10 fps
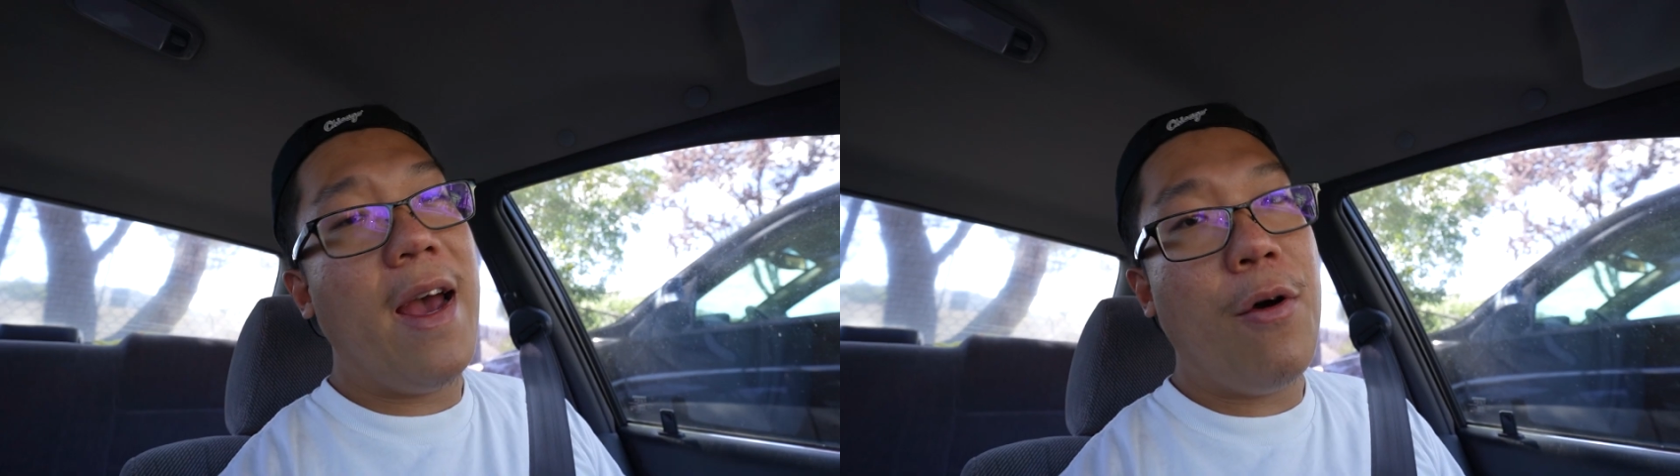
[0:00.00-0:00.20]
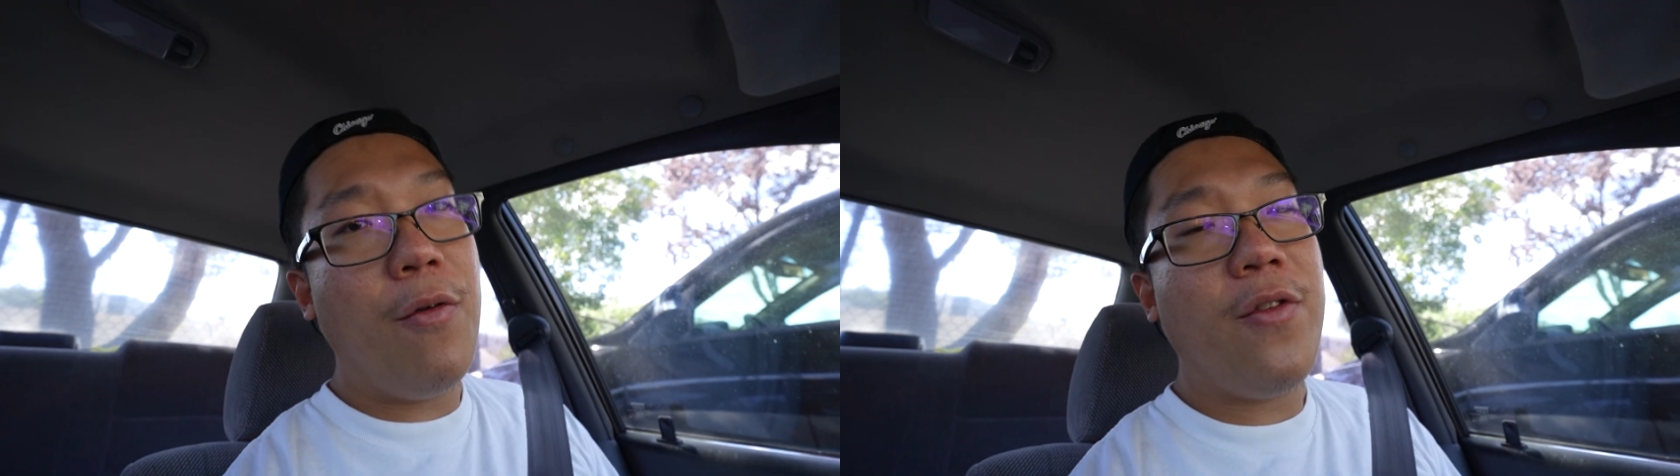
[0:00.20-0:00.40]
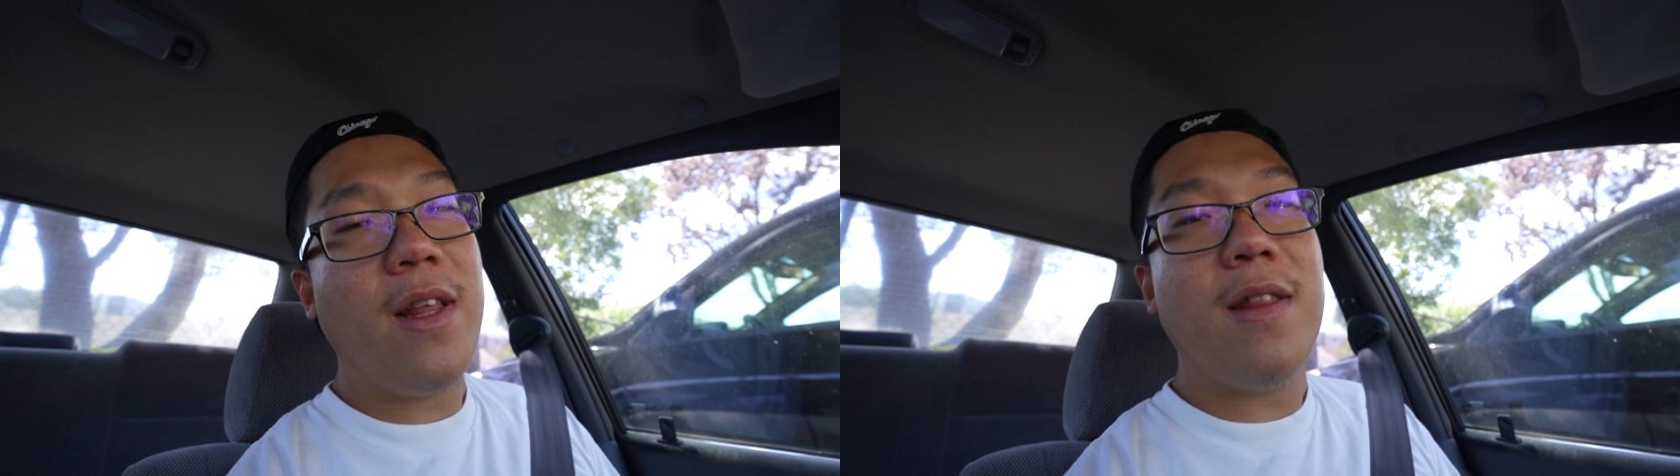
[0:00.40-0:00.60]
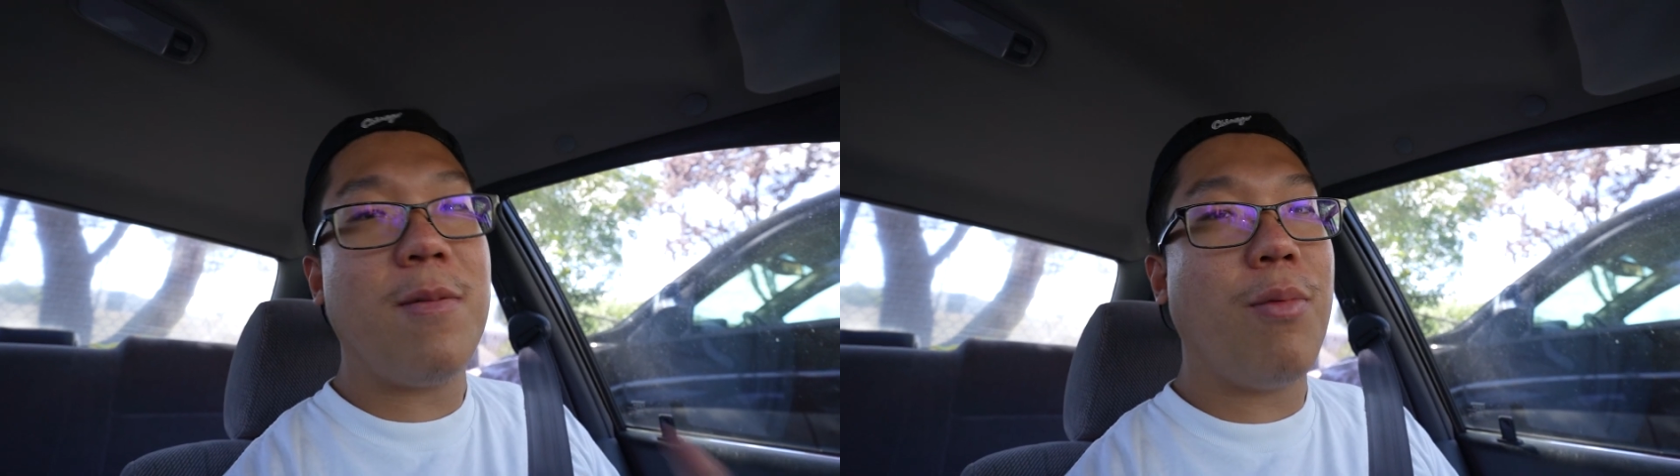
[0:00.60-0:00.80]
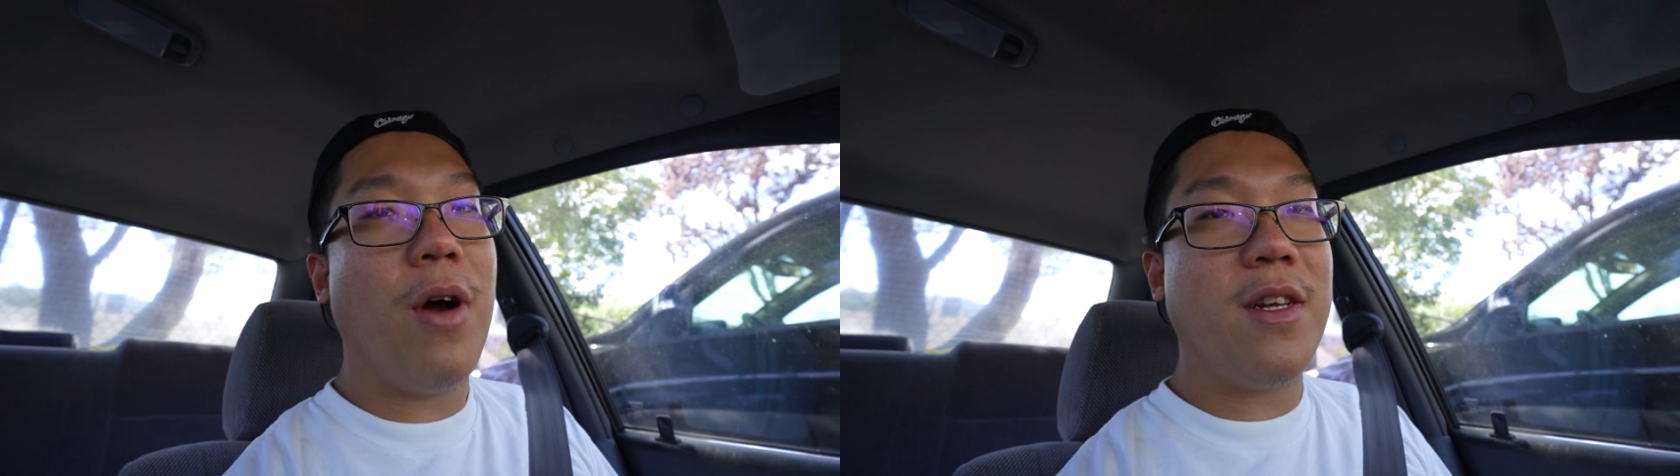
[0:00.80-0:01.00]
And hopefully this
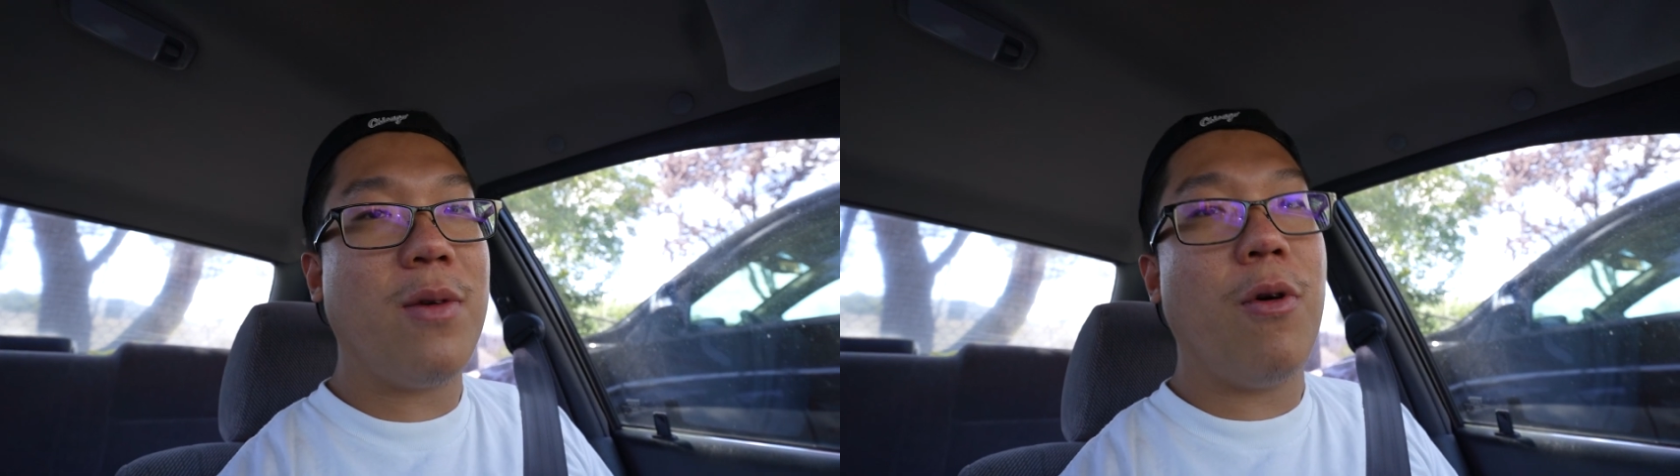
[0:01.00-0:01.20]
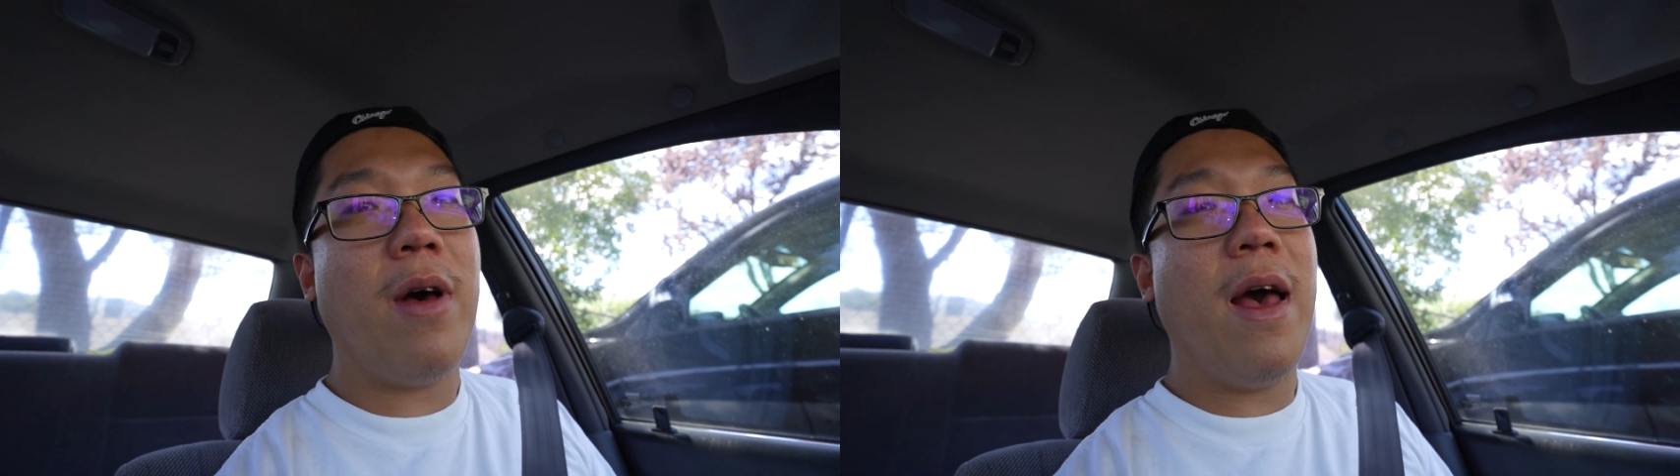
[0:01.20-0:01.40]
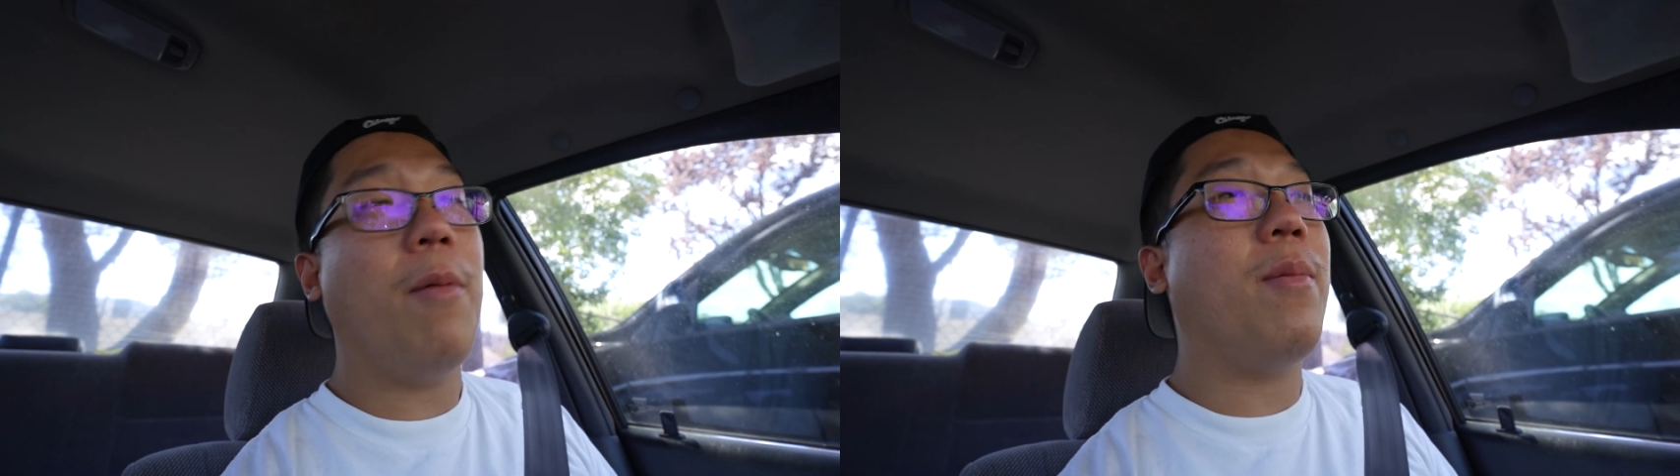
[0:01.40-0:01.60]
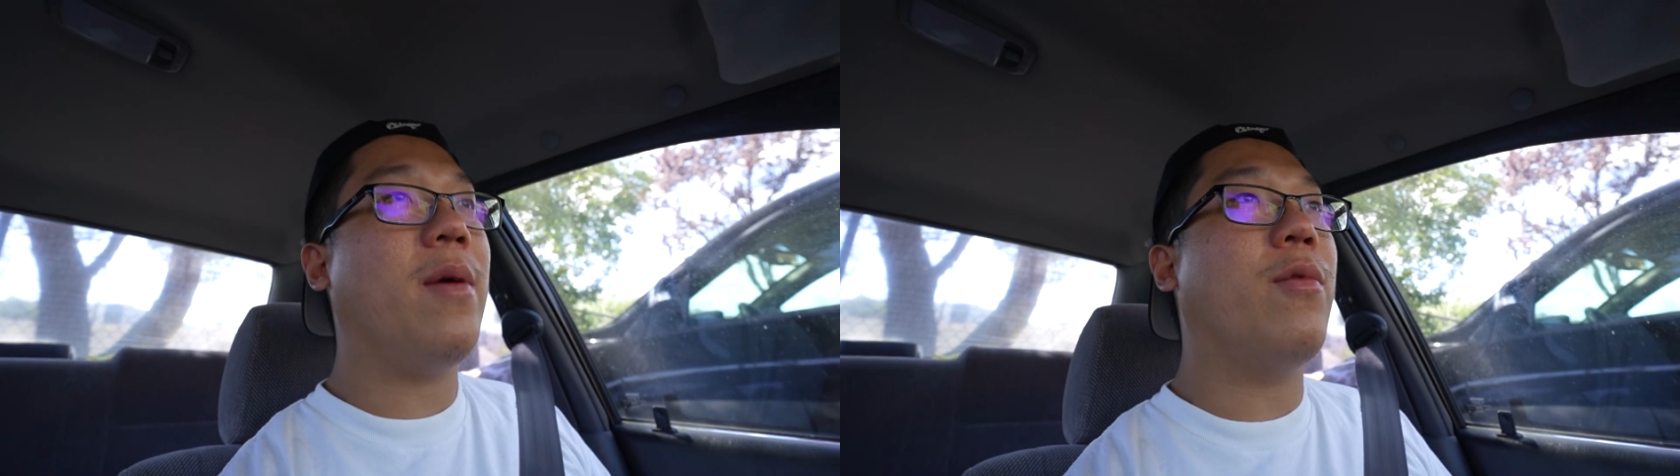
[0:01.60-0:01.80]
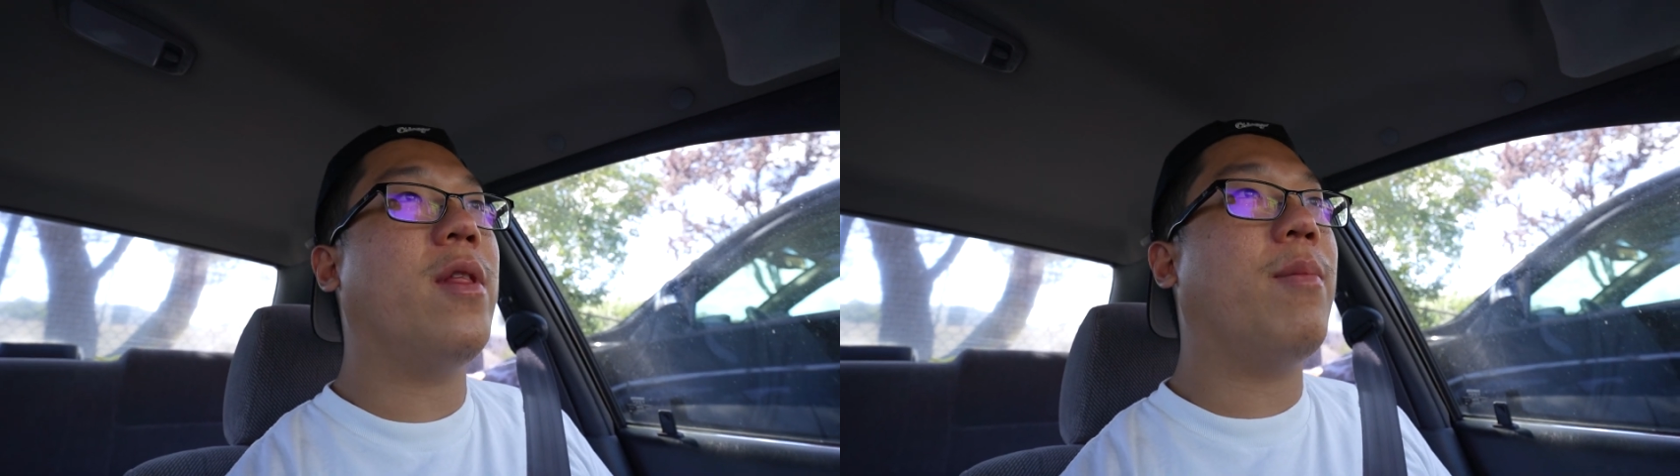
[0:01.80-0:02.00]
project will help me
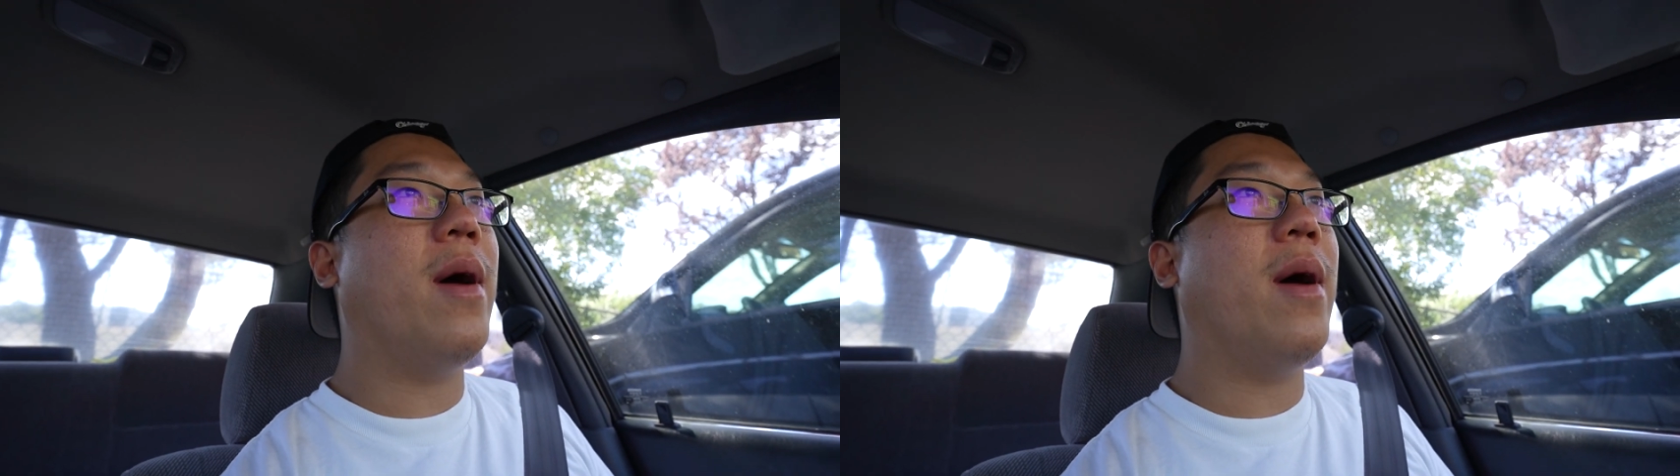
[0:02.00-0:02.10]
with